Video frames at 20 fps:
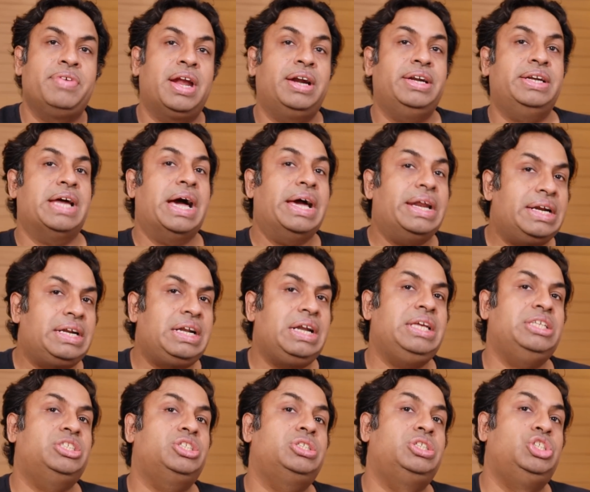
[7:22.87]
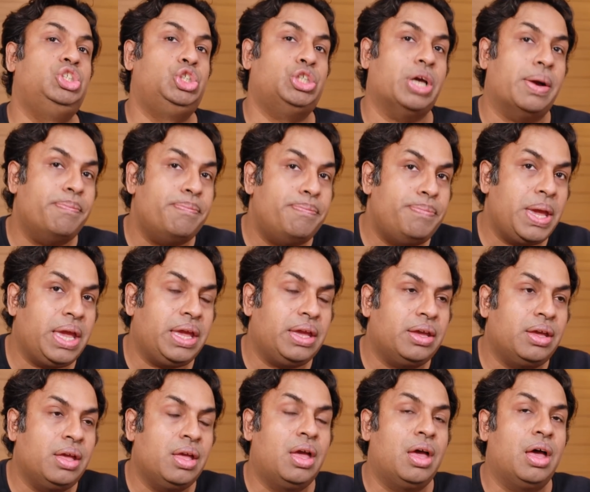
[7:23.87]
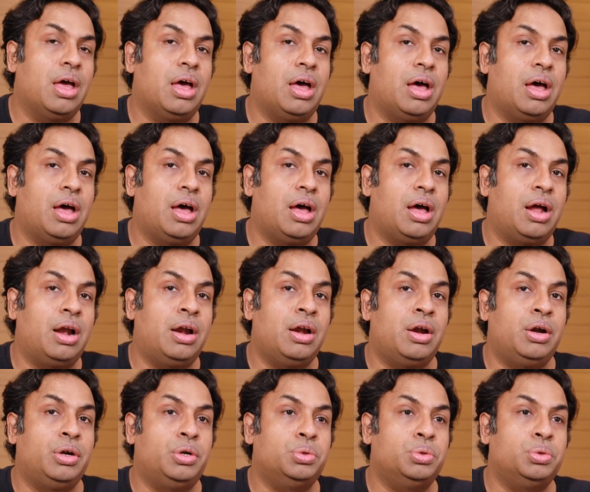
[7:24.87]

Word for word: we are directly just jumping uh,